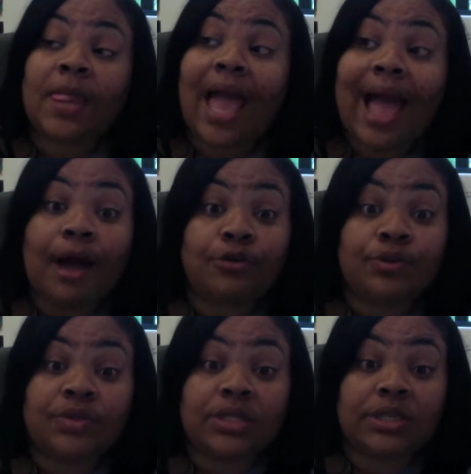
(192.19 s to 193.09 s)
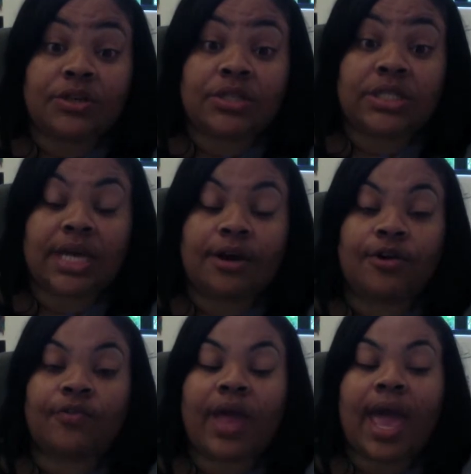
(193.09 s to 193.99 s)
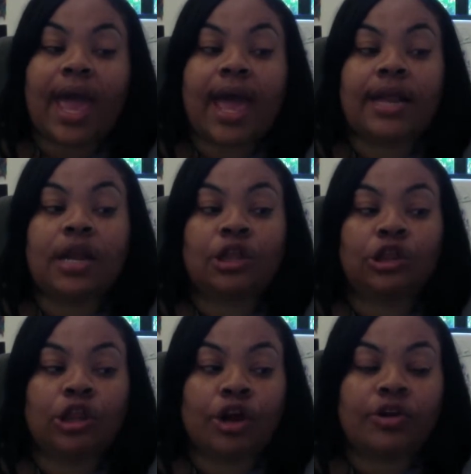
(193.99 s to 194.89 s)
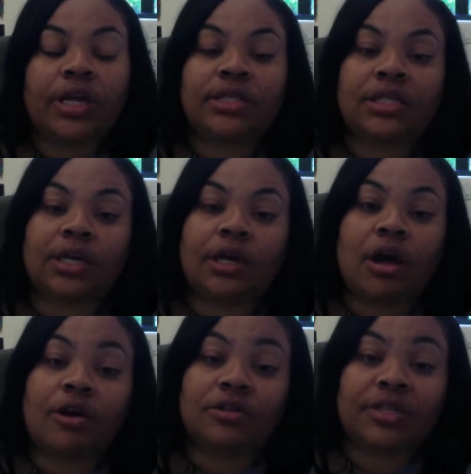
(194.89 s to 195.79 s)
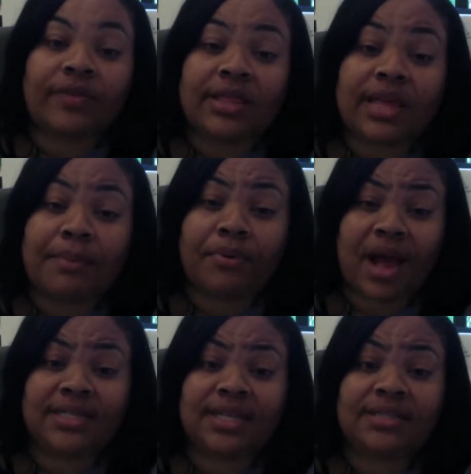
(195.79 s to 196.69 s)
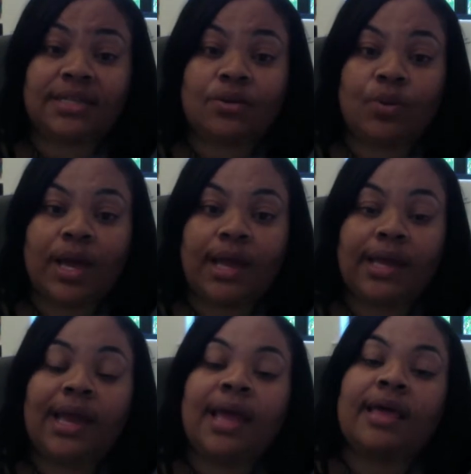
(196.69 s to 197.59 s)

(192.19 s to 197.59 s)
how you see yourself, and learning to cultivate that process in a way